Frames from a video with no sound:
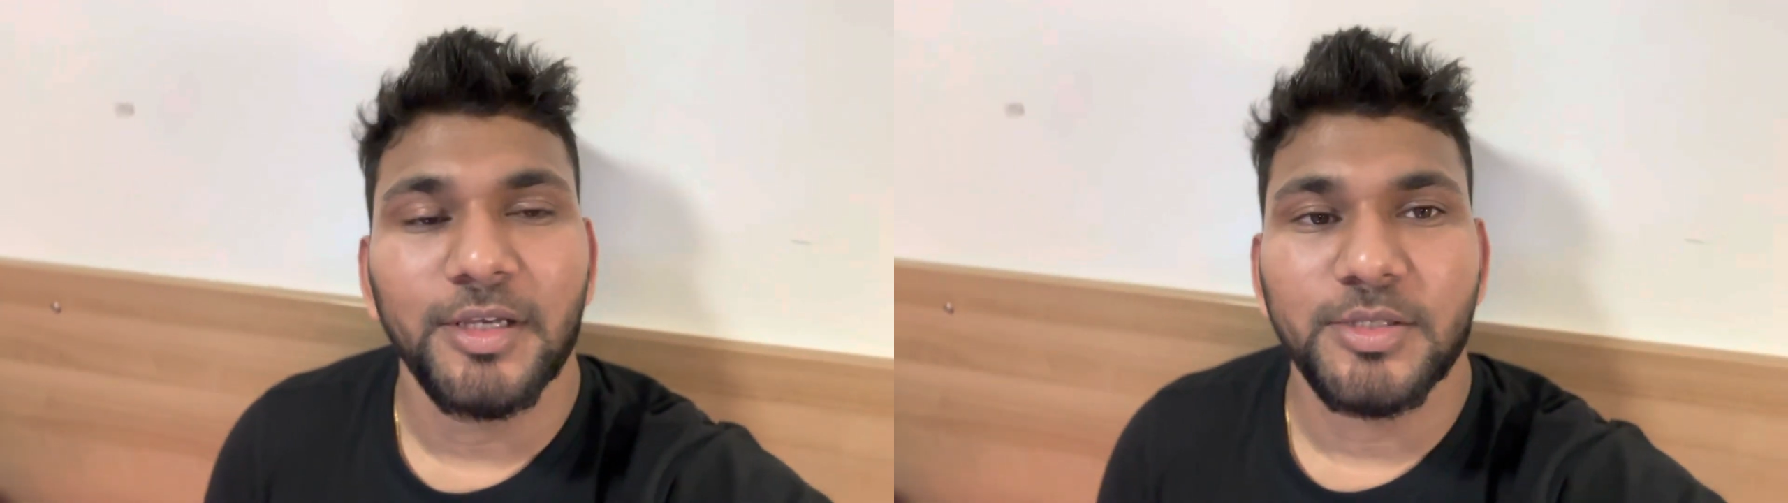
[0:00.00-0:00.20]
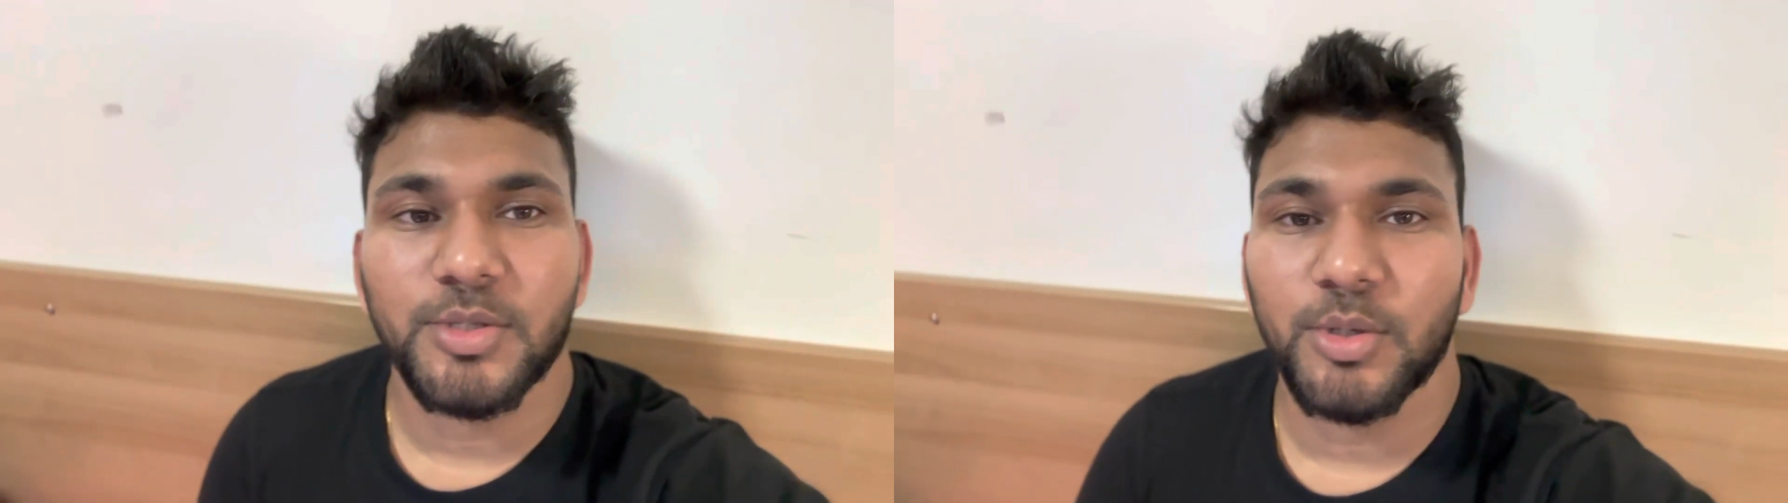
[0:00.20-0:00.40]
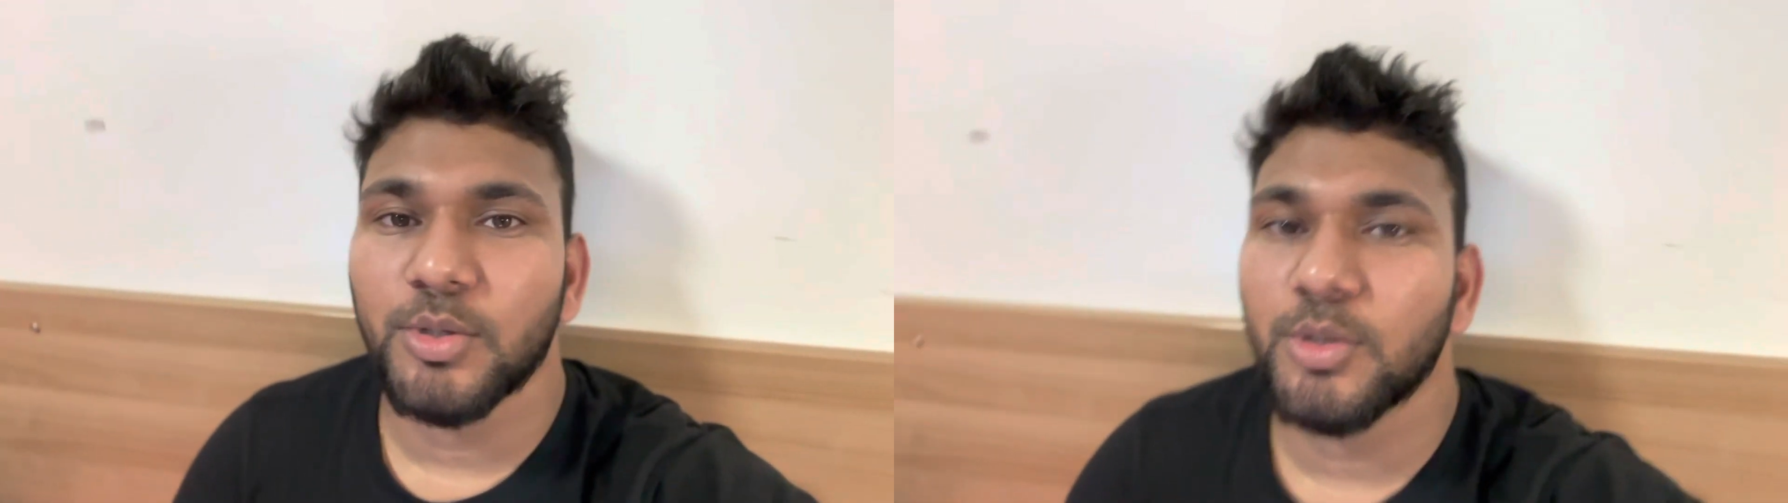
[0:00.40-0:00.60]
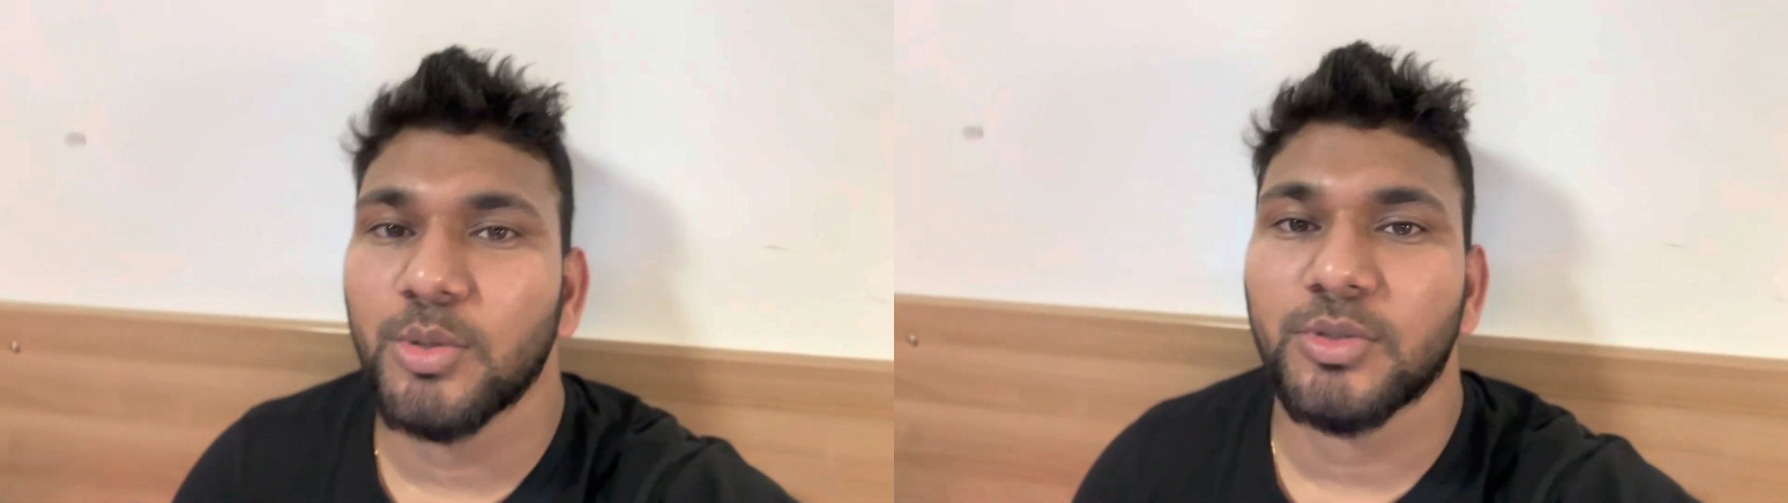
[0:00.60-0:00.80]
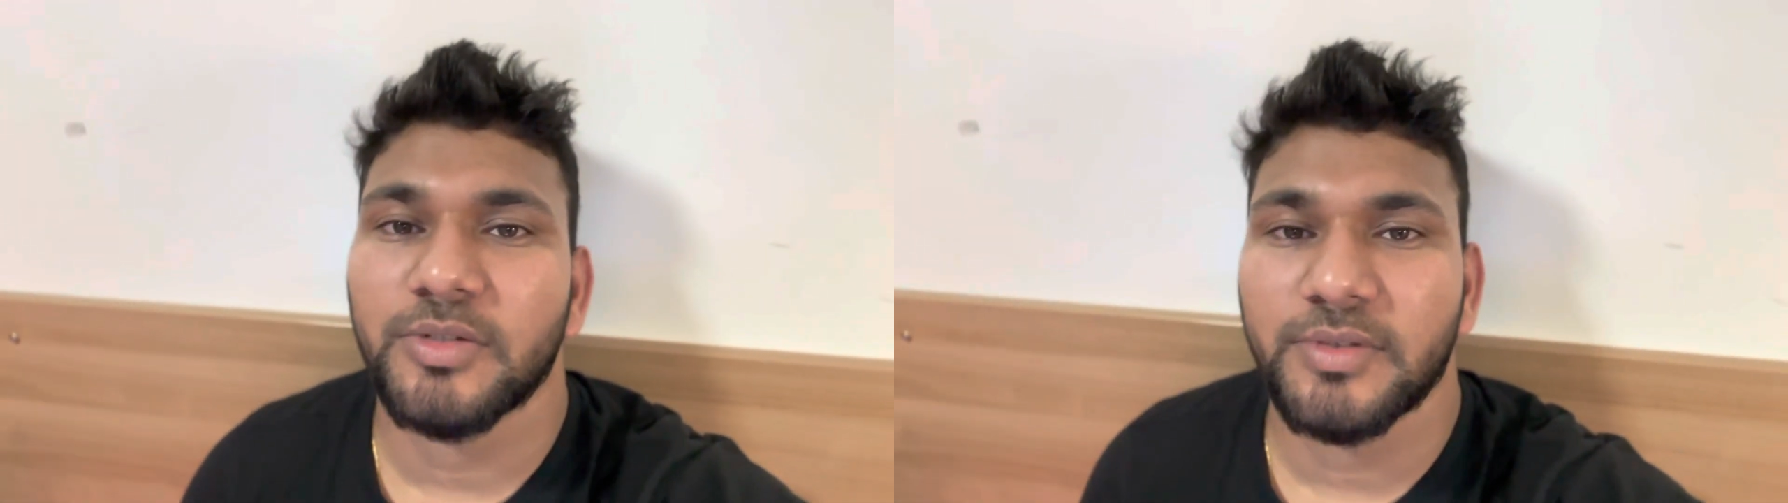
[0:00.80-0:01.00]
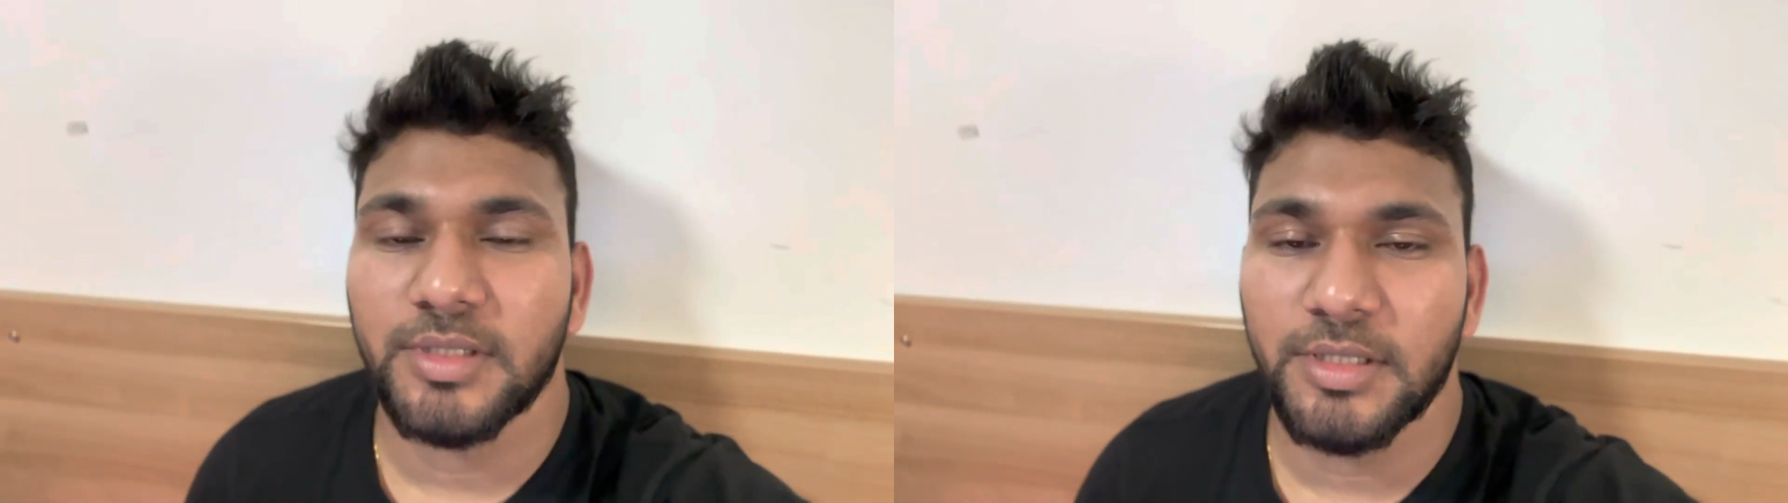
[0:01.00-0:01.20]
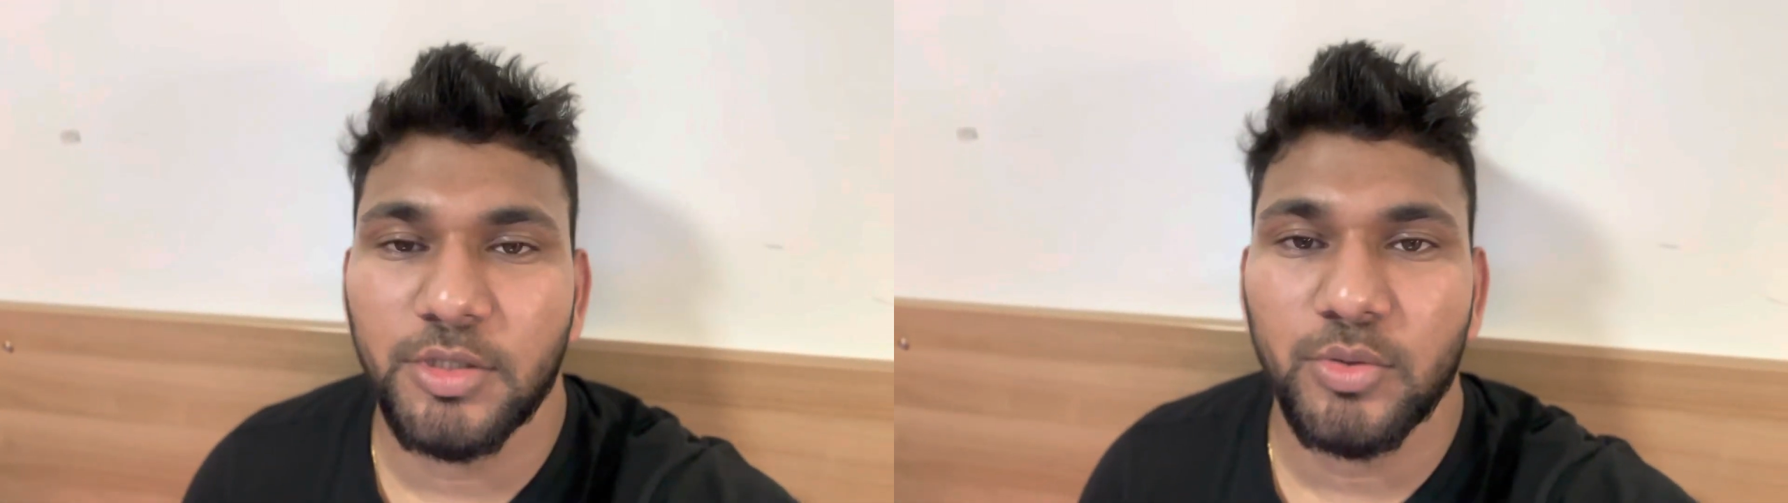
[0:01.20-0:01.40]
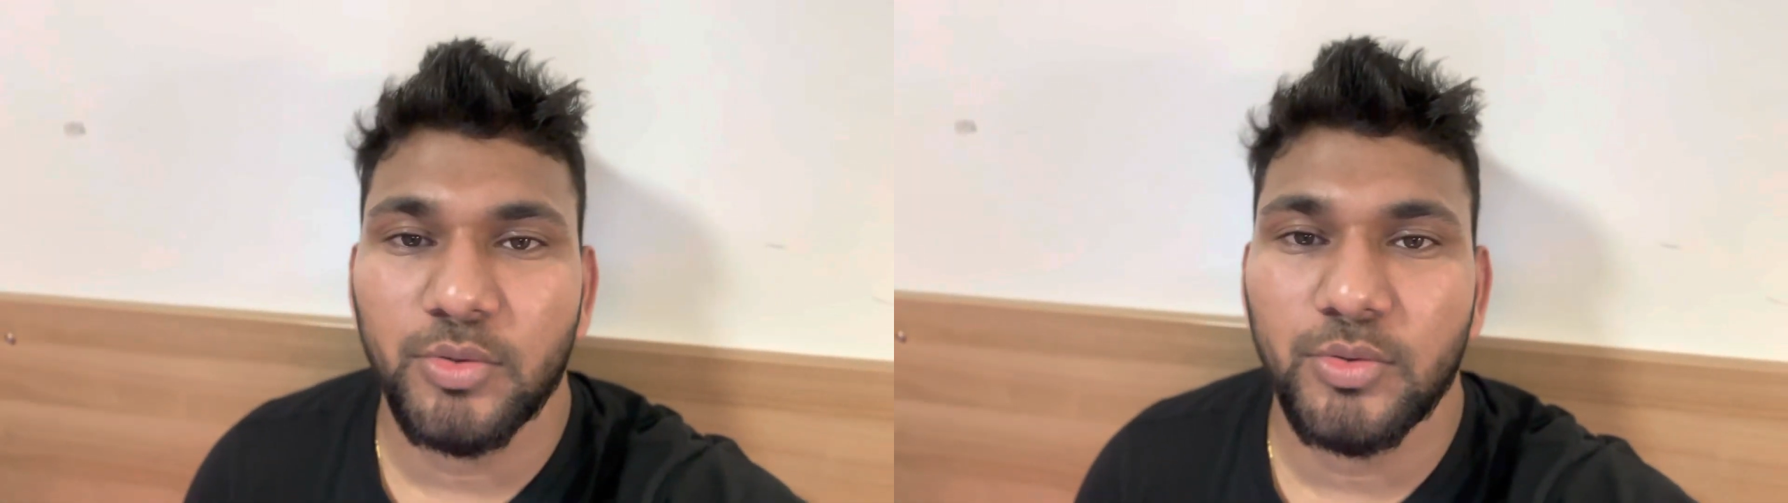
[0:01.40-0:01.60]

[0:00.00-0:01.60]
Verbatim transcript: So you